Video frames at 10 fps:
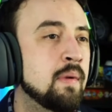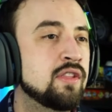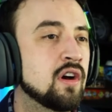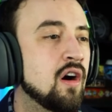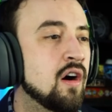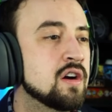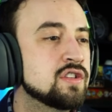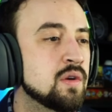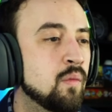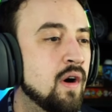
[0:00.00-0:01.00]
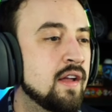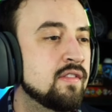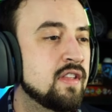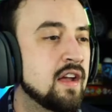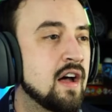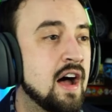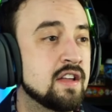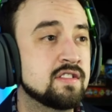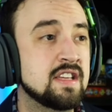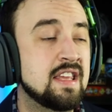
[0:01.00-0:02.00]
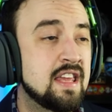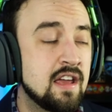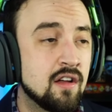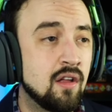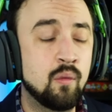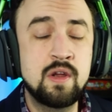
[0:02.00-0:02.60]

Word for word: but there are some ones that cost gil.